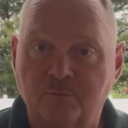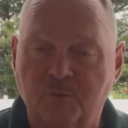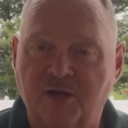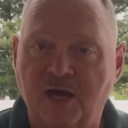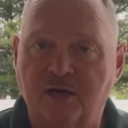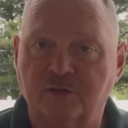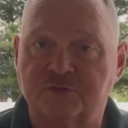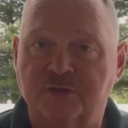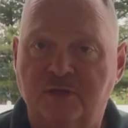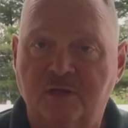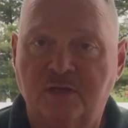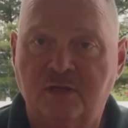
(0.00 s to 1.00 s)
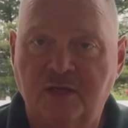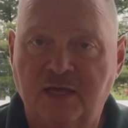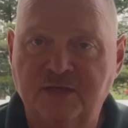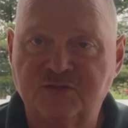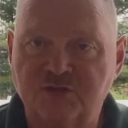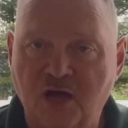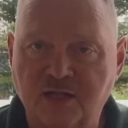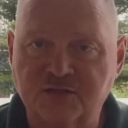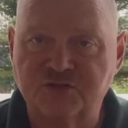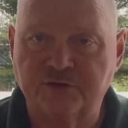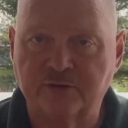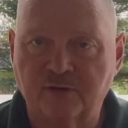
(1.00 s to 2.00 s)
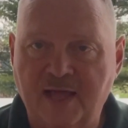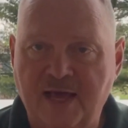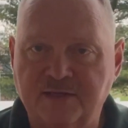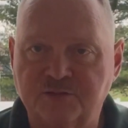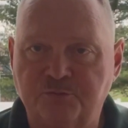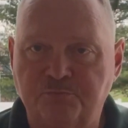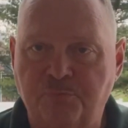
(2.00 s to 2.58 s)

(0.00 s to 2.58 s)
Because it's not a serialized